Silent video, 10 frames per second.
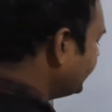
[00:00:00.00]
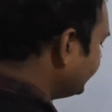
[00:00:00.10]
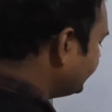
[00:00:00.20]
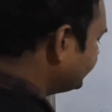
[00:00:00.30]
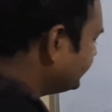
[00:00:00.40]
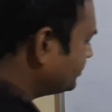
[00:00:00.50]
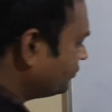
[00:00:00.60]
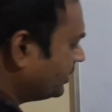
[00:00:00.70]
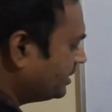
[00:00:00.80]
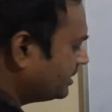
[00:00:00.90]
in this
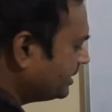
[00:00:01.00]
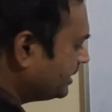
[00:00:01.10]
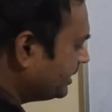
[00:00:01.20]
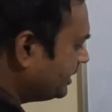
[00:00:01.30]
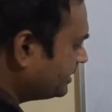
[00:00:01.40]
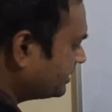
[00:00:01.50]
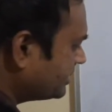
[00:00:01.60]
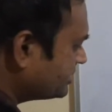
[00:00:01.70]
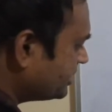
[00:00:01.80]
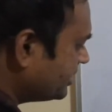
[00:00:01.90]
way it
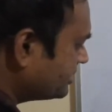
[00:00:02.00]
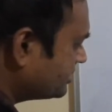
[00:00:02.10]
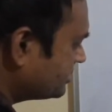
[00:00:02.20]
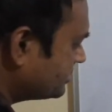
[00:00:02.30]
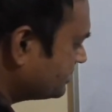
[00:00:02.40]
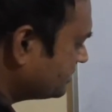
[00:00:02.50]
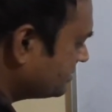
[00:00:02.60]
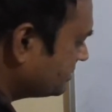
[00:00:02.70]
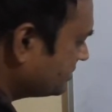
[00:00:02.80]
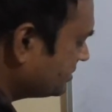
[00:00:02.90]
reaches,
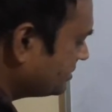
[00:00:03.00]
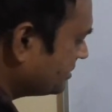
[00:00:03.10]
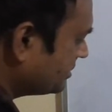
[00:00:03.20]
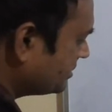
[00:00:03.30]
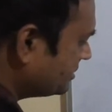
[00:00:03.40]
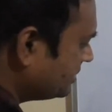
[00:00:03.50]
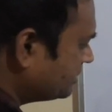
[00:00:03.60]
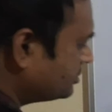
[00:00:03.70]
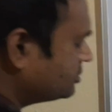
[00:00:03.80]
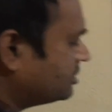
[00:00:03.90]
this is the